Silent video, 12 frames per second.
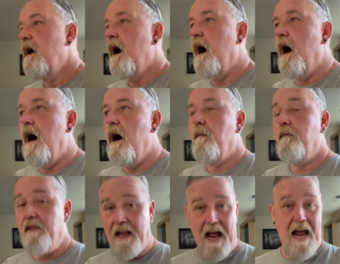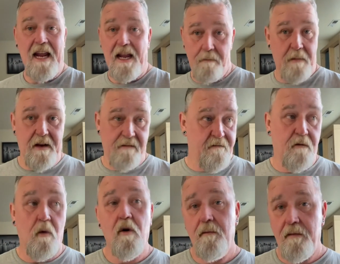that I had been
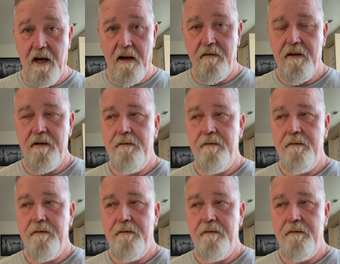informed of,